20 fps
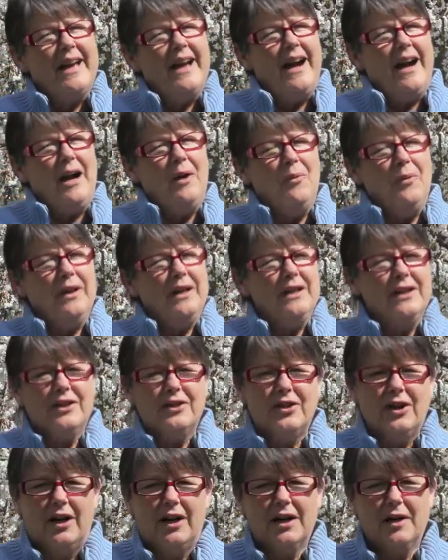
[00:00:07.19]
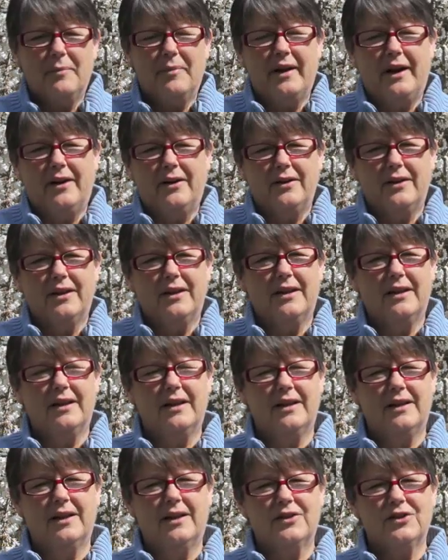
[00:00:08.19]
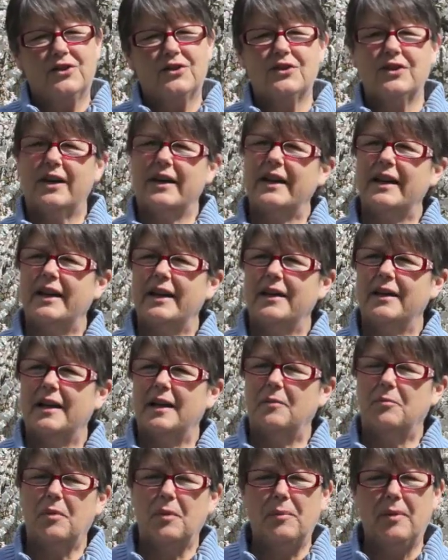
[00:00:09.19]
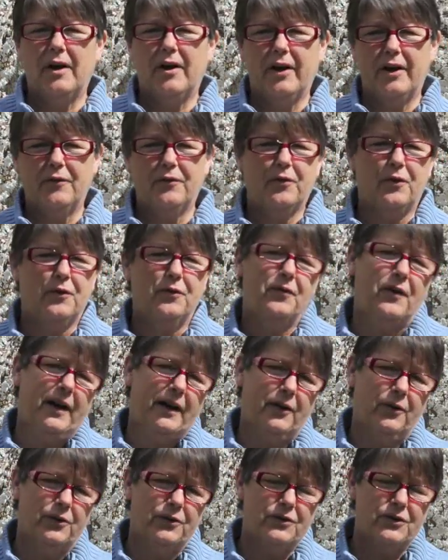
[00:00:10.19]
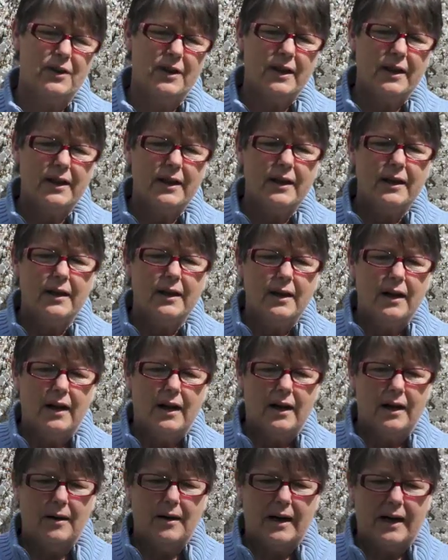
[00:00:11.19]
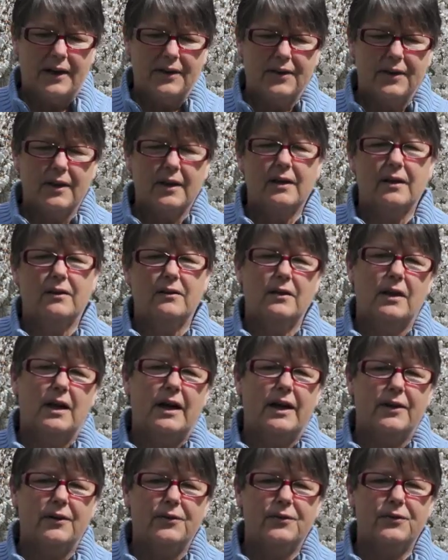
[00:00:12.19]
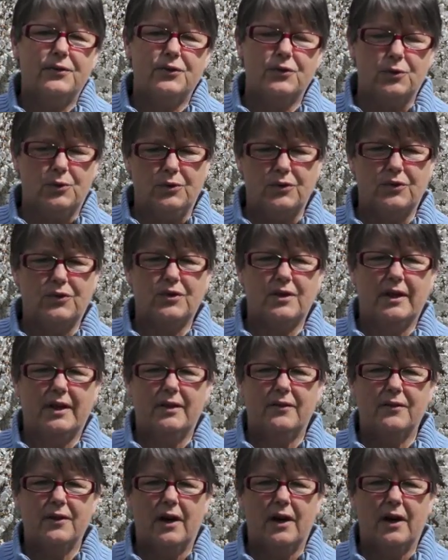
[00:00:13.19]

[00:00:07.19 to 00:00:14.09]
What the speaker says: I wanted to talk about studying and preparing for finals. I think a lot of students get